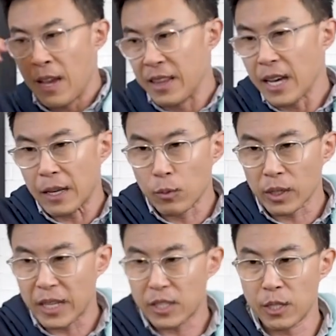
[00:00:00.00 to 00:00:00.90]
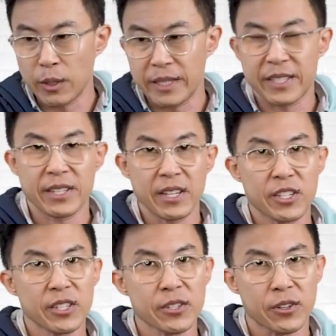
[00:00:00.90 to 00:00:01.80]
And then we'll get to its
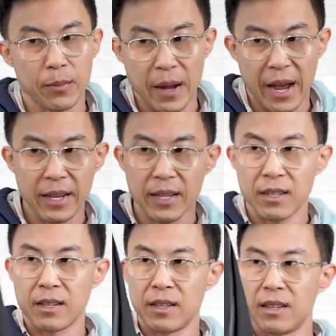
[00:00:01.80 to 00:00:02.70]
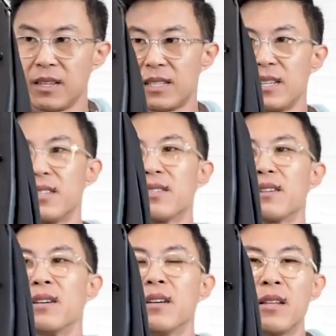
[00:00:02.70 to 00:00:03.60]
sister bag. This
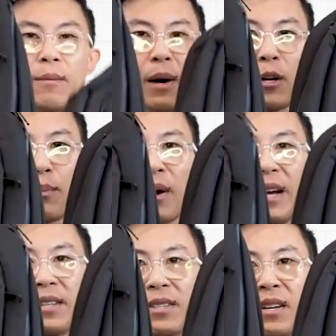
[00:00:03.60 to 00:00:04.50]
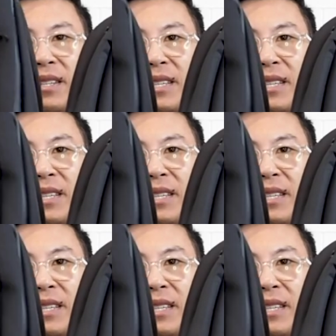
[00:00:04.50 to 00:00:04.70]
is the Monoprice